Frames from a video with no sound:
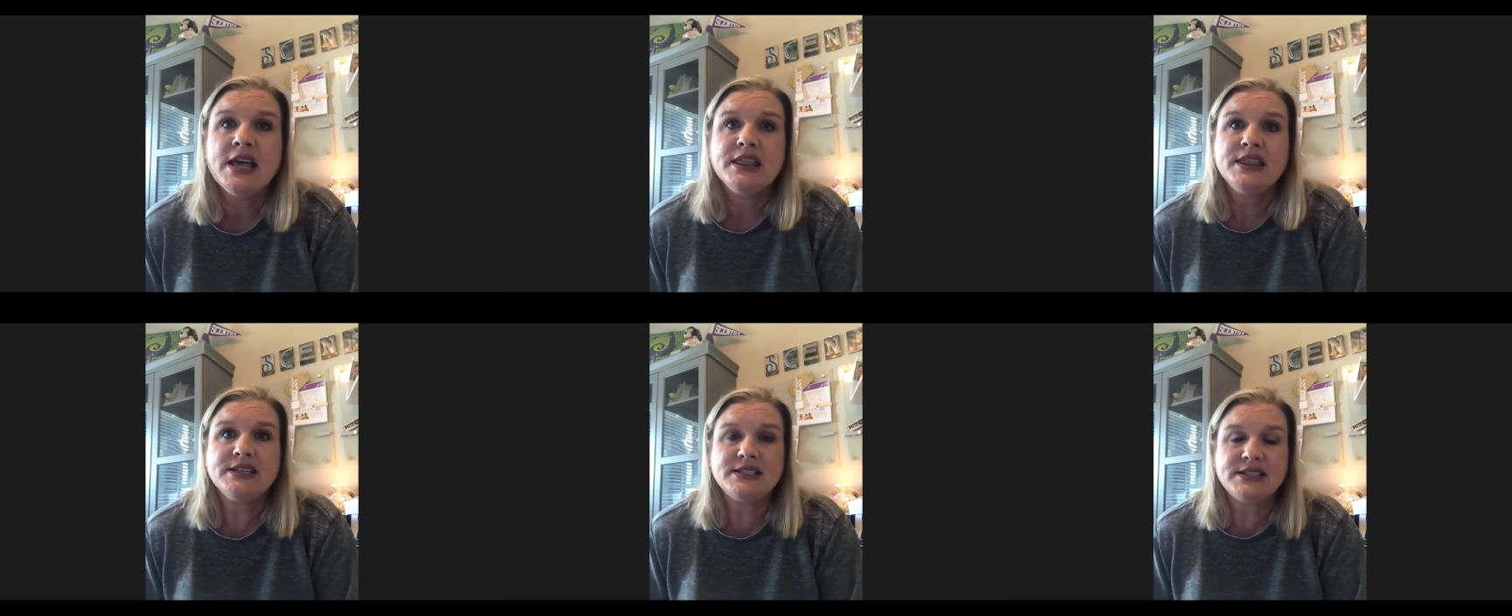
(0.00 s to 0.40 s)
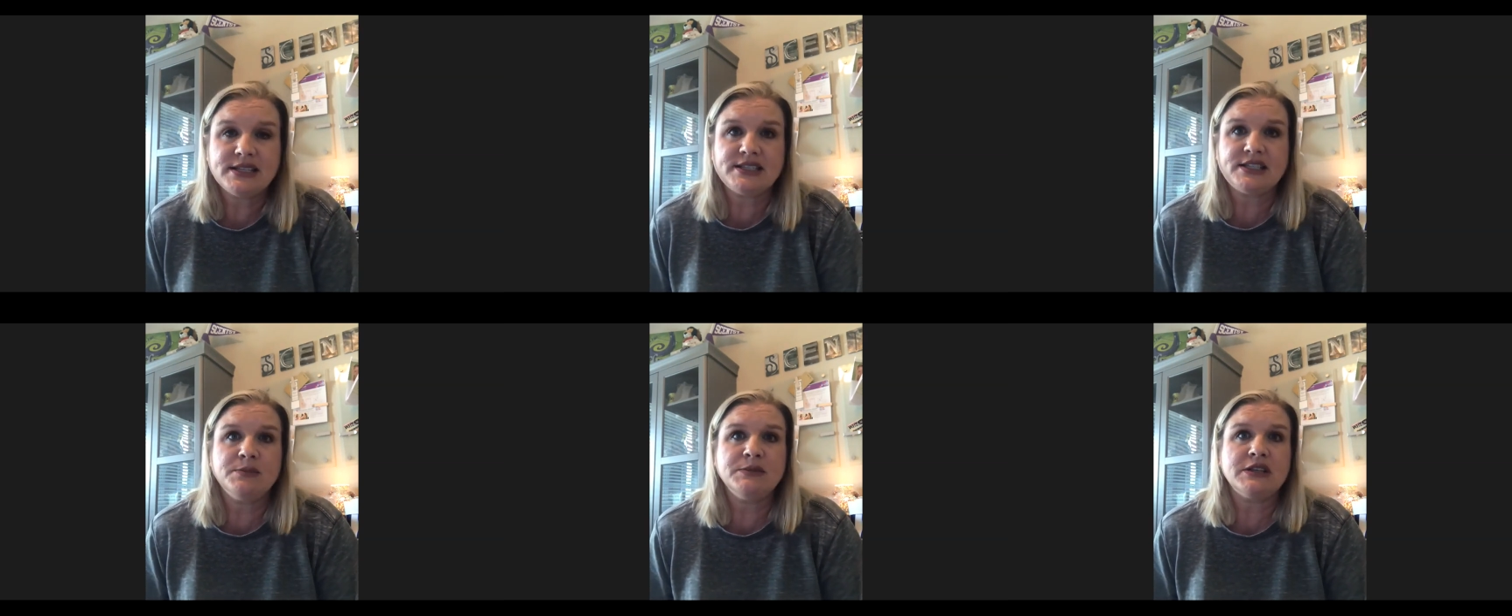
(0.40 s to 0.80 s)
the
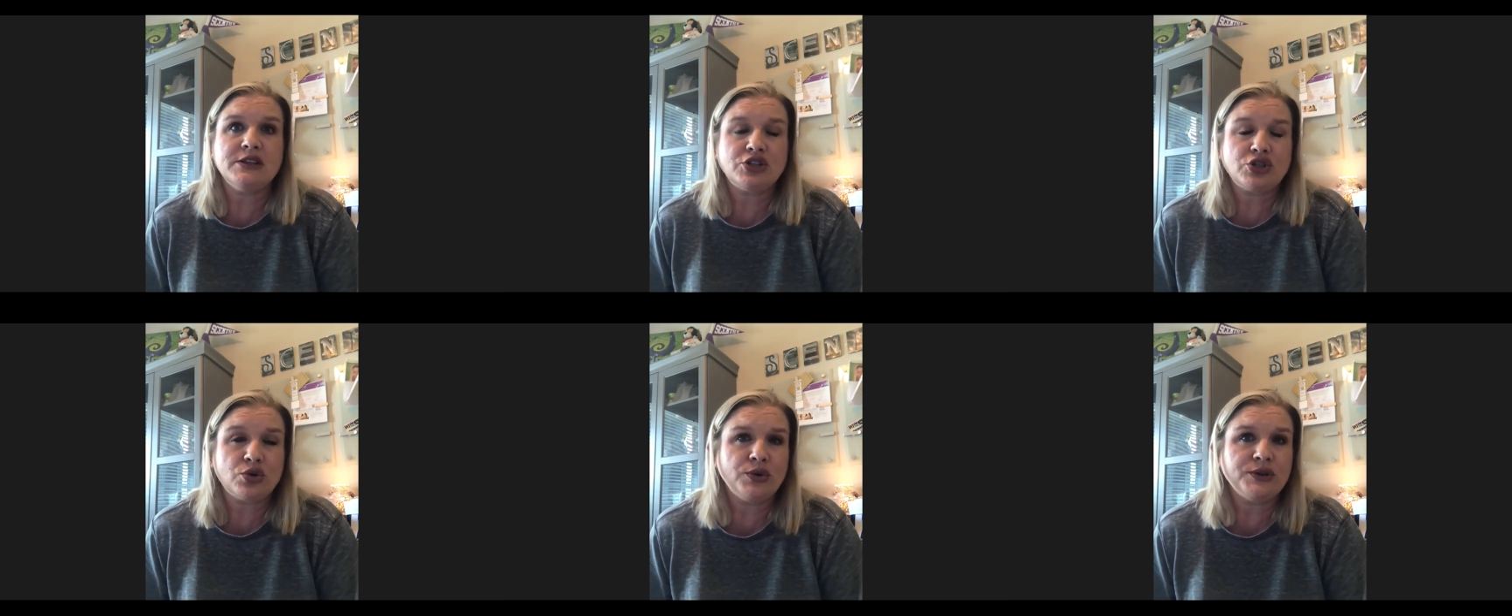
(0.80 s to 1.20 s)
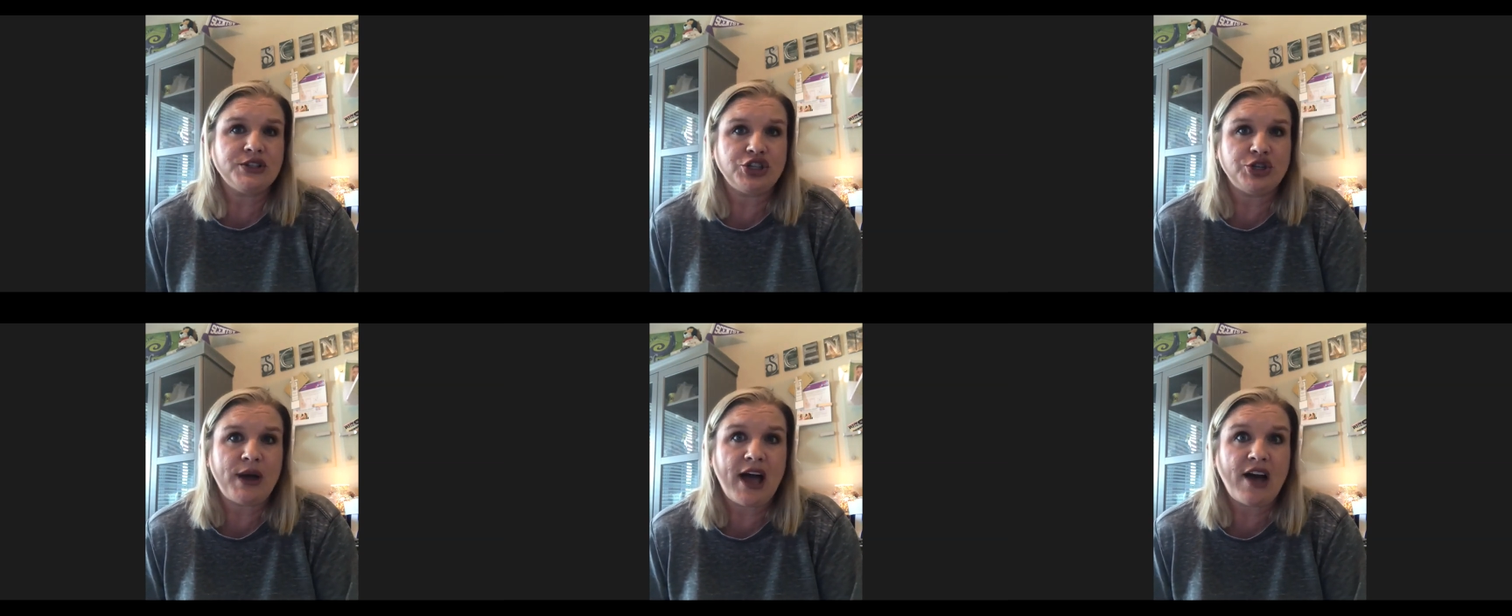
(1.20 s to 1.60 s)
systems and the tools
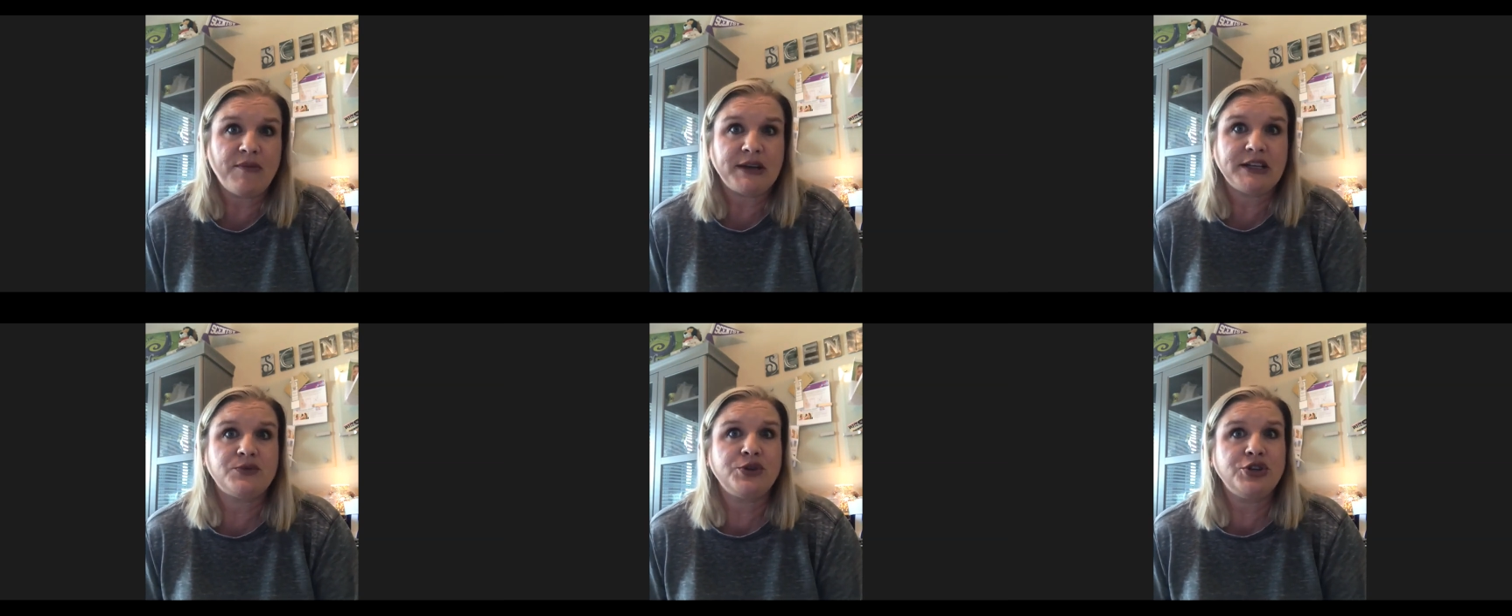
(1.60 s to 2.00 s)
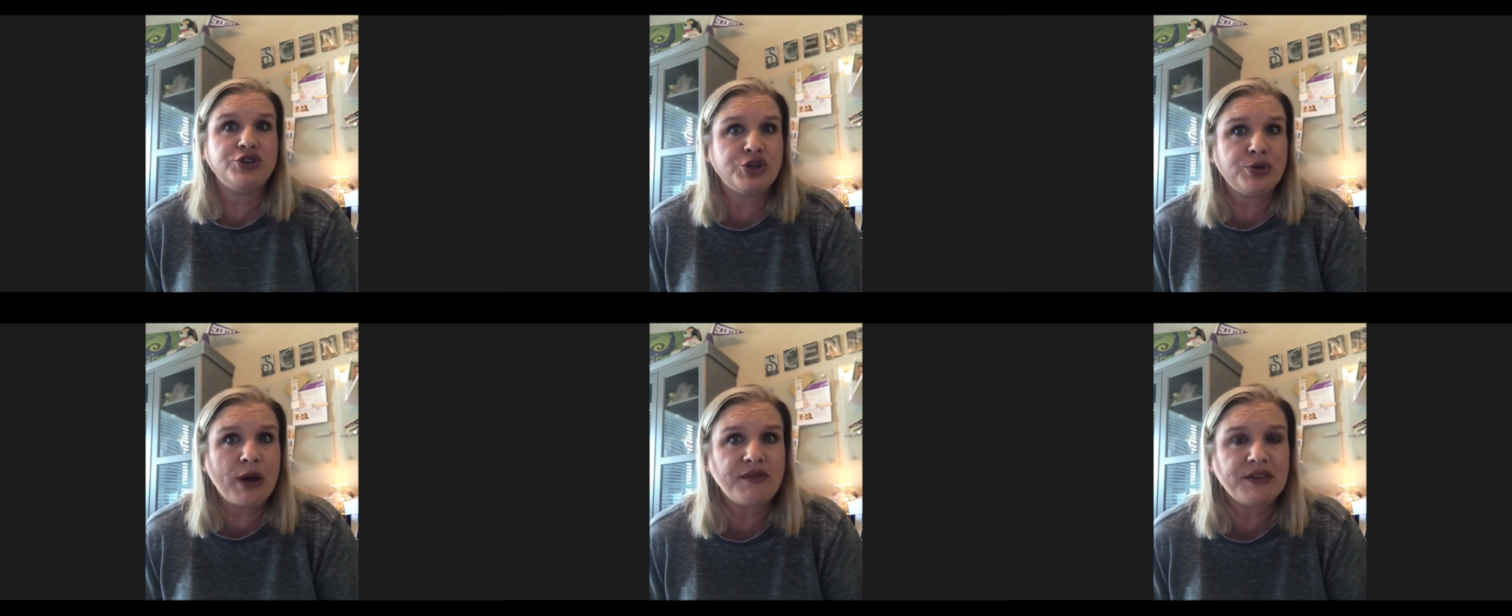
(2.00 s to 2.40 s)
that you have, because when you
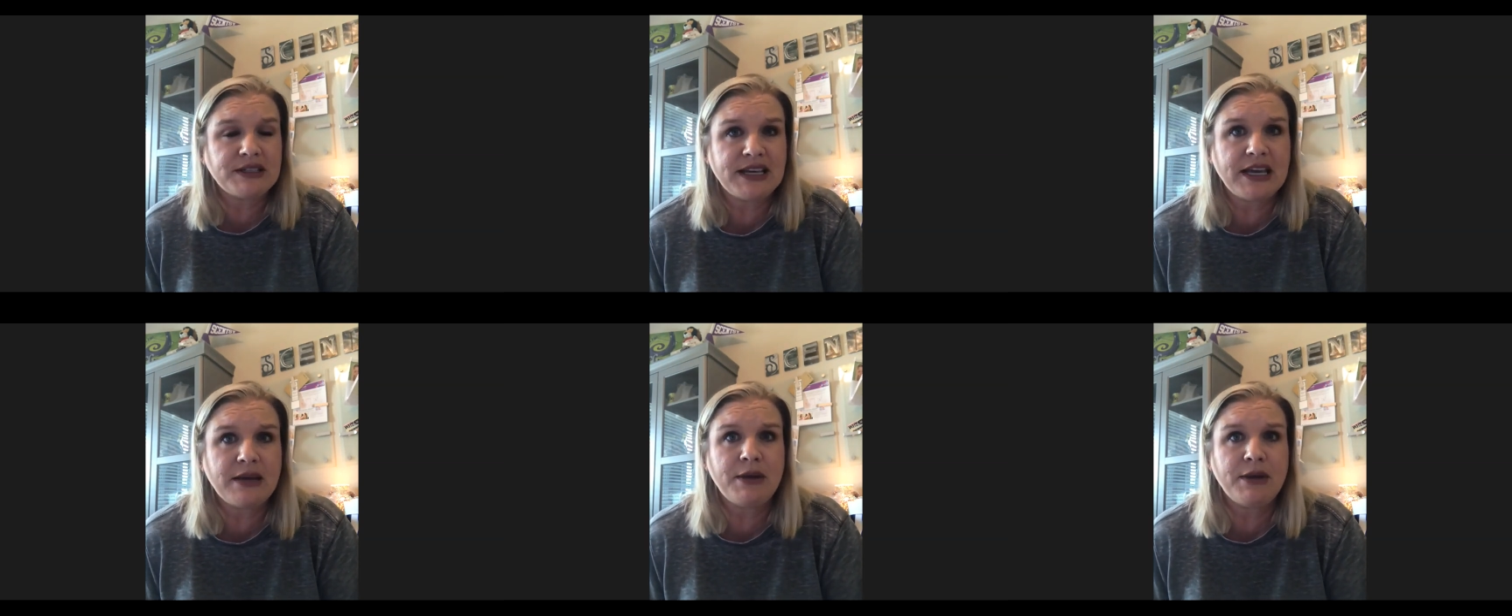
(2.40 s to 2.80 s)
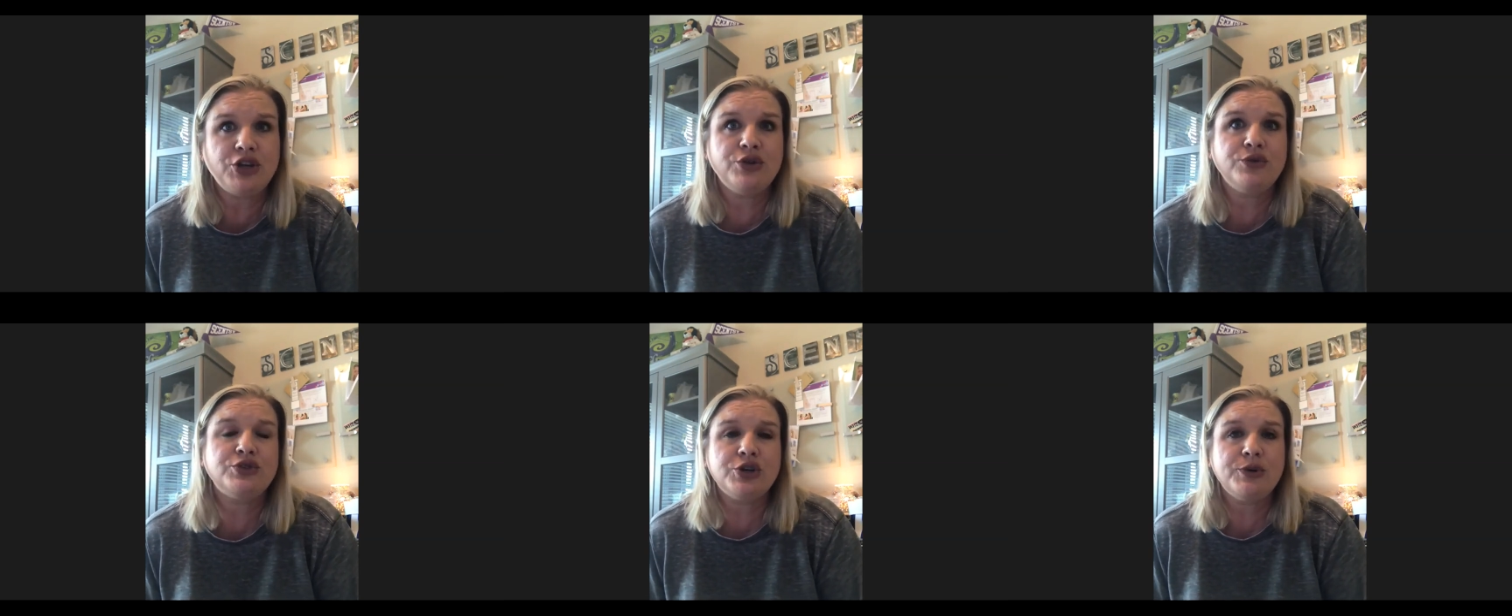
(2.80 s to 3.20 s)
do have a team and
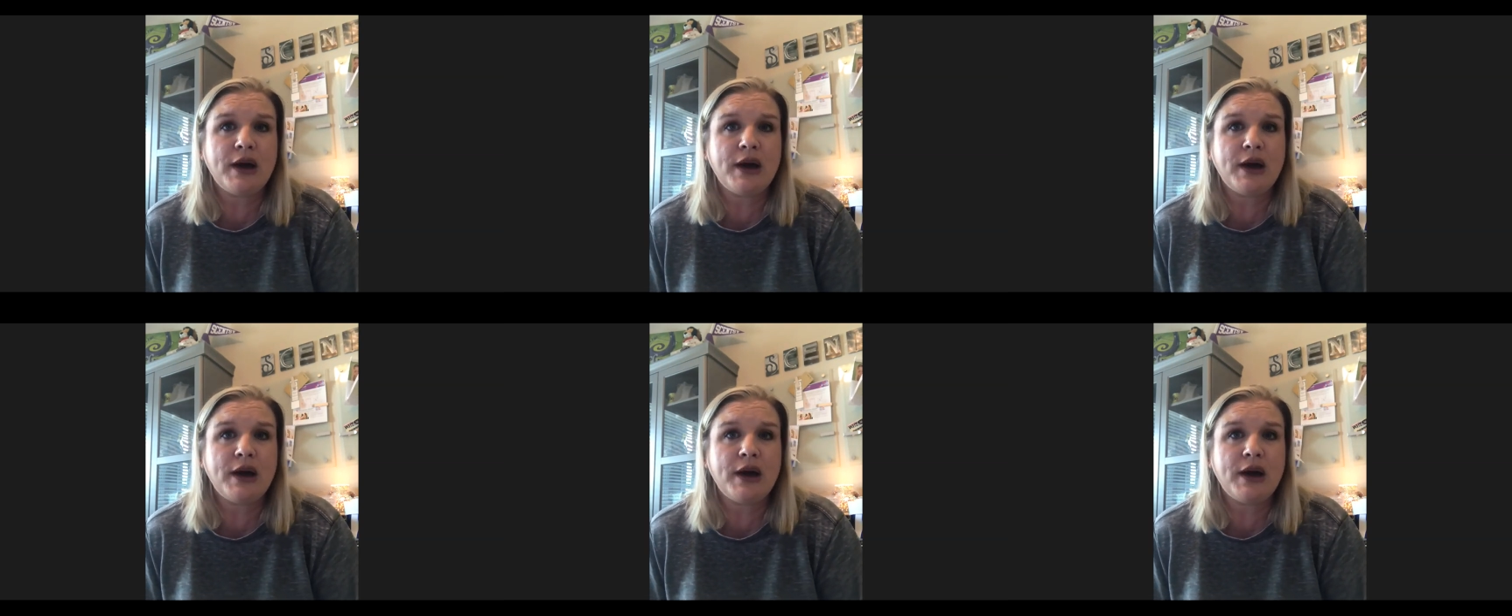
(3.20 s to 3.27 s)
you do